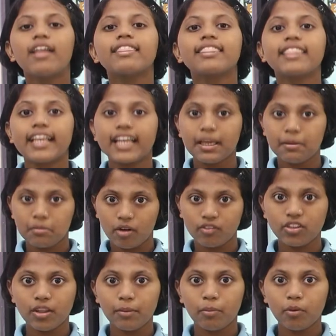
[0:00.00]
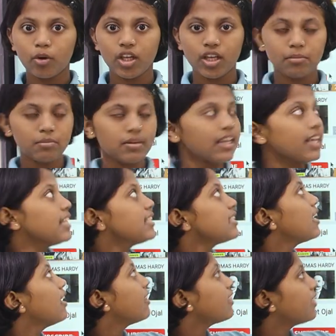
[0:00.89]
The name of the poem
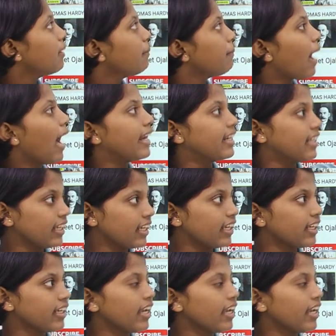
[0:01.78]
is The Man He